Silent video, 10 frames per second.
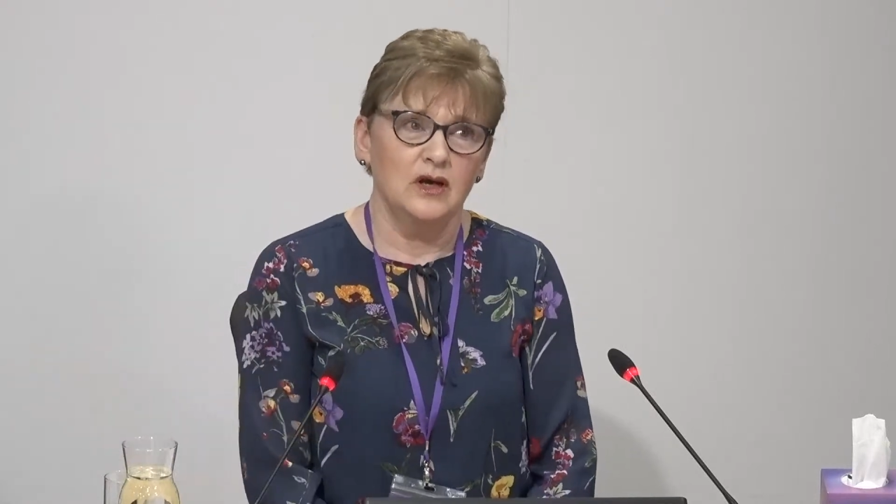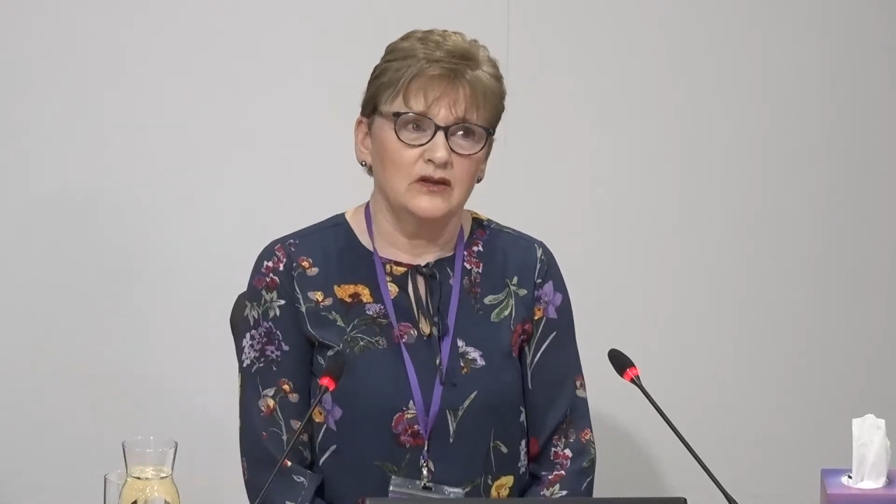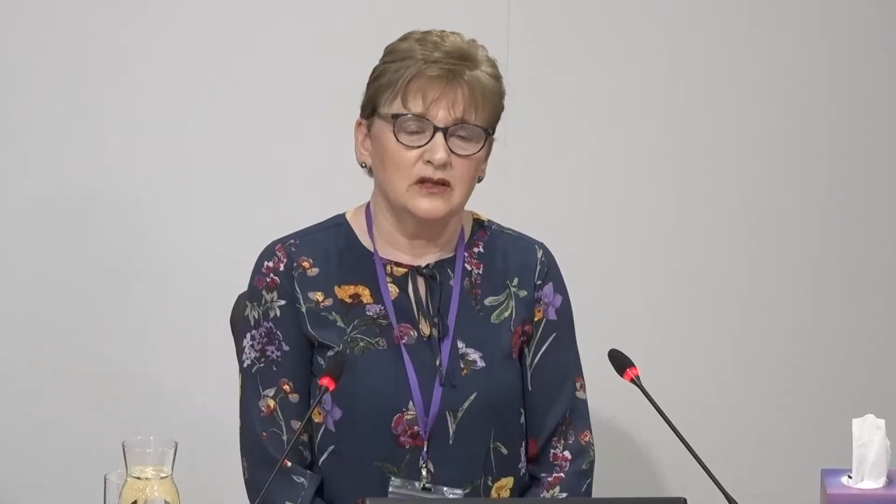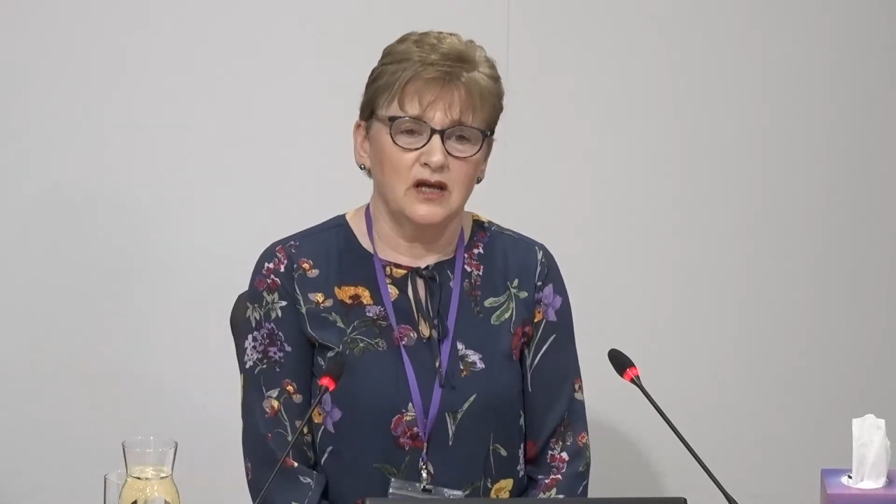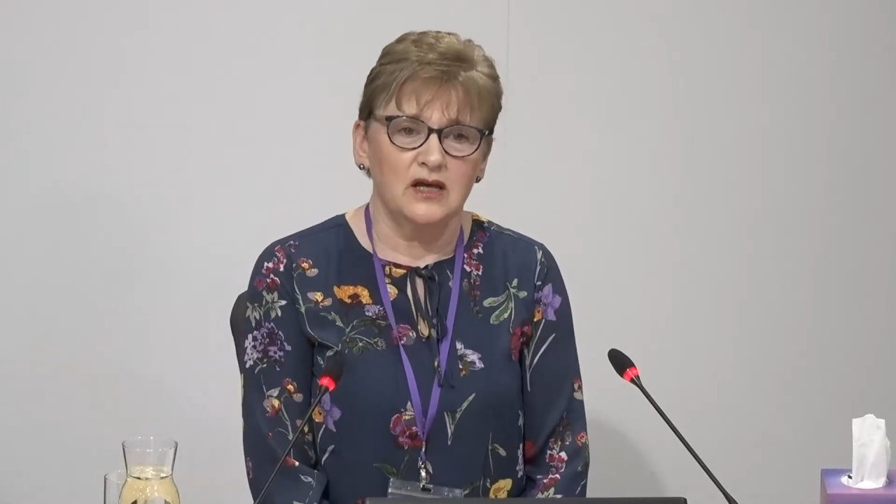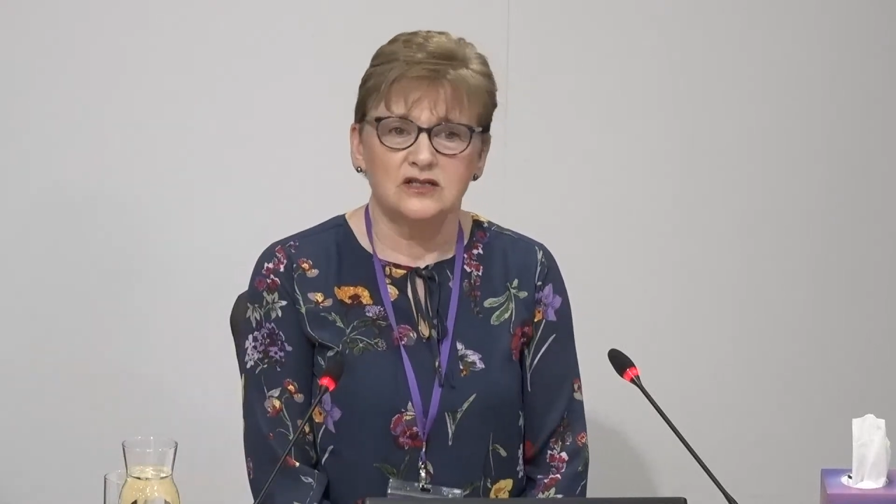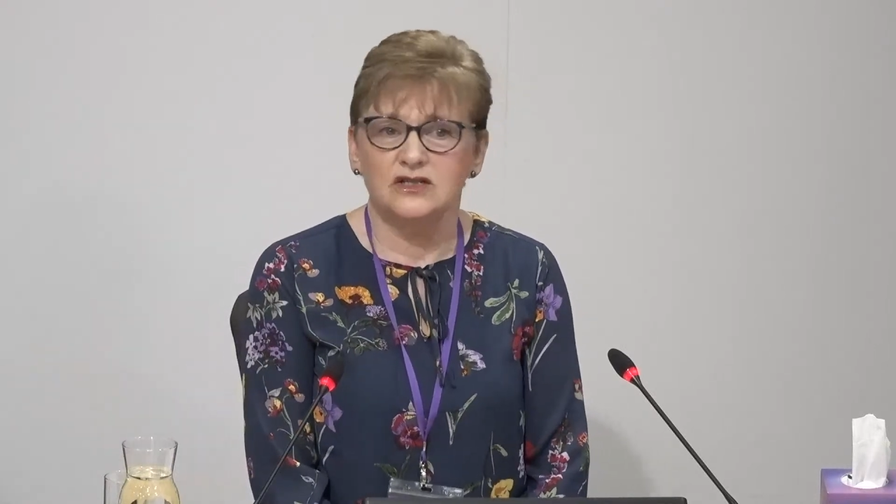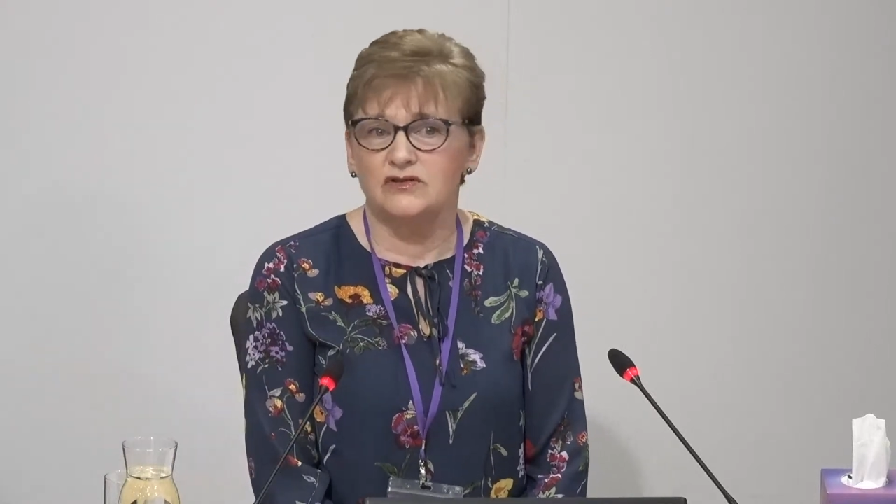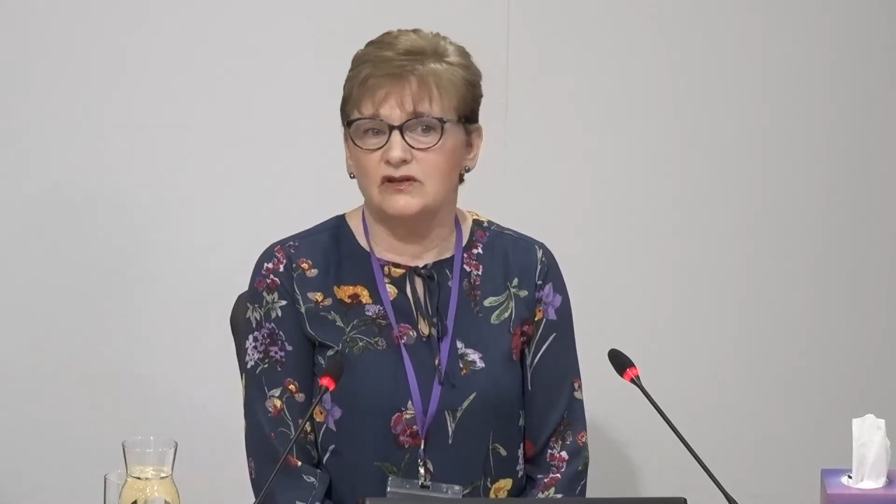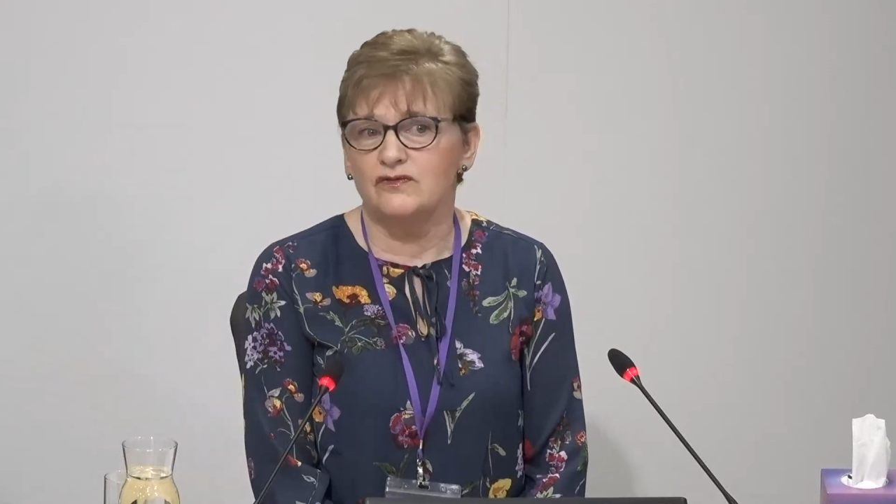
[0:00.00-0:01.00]
the last
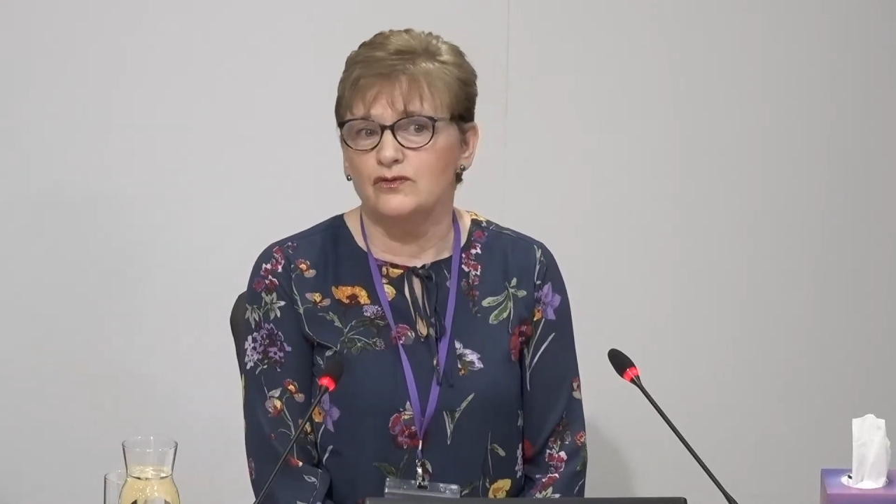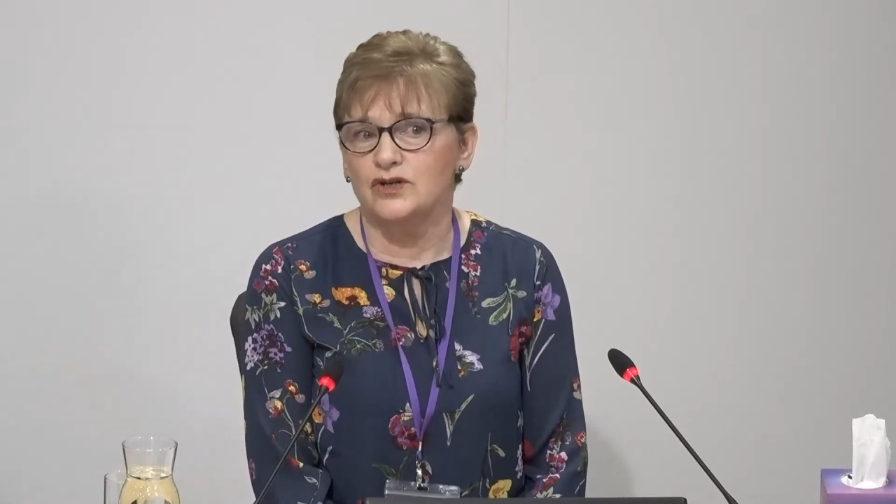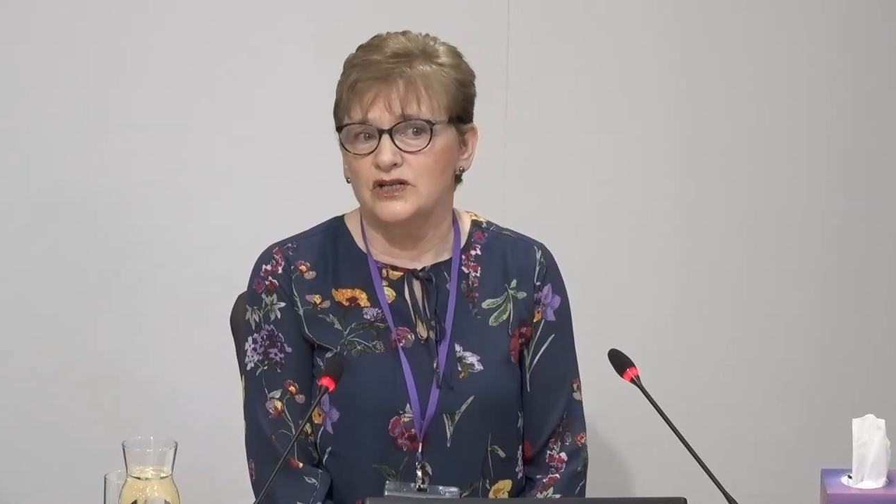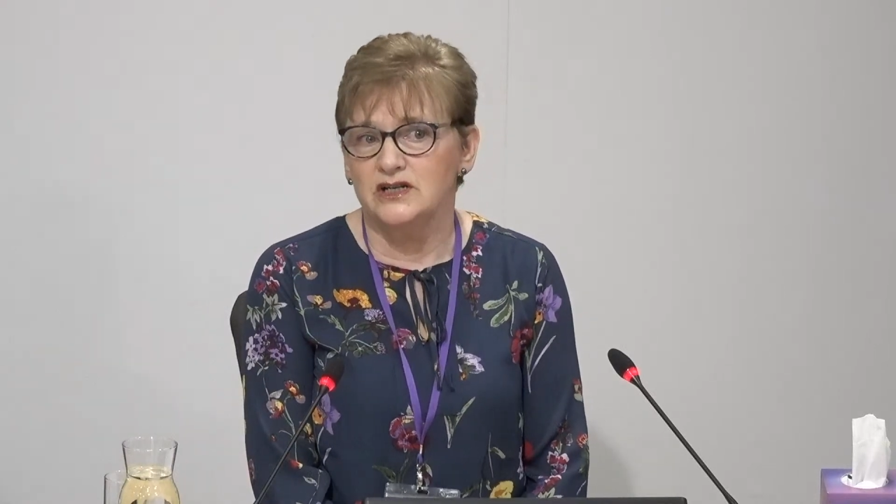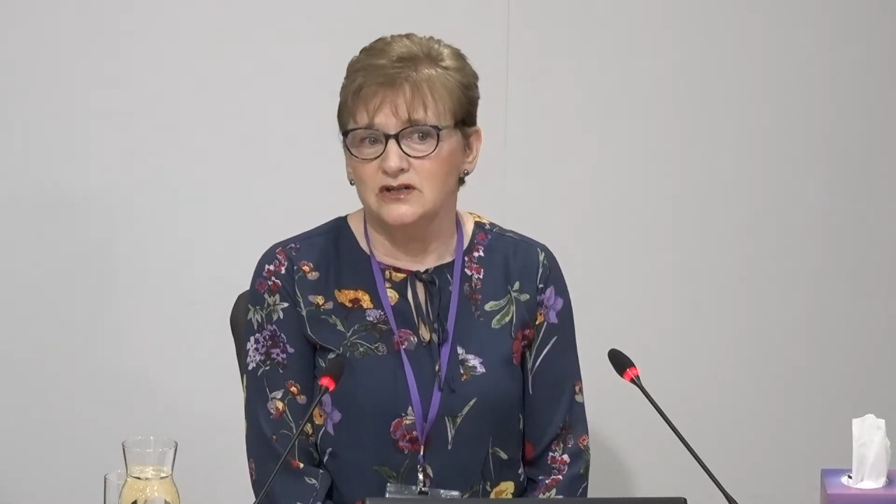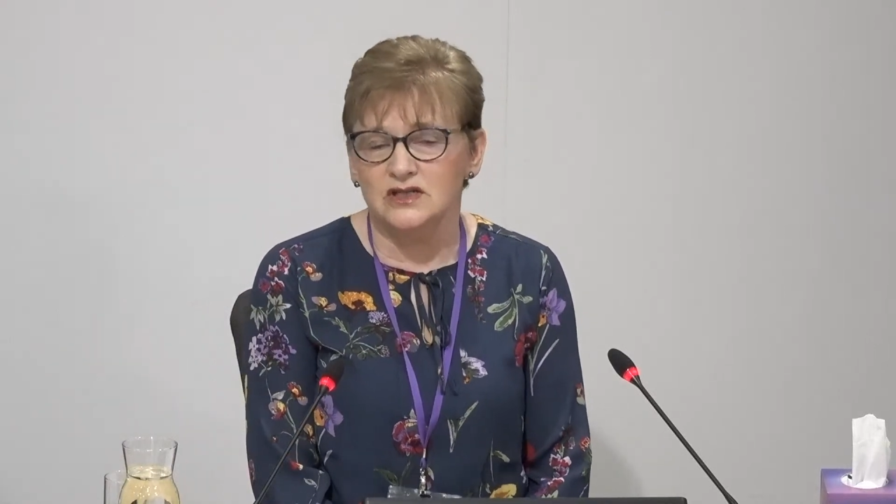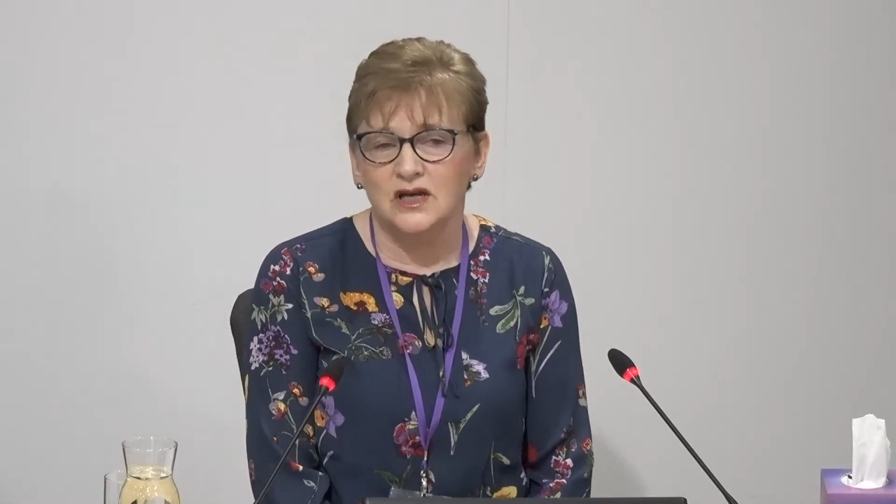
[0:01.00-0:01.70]
3 or 4 years,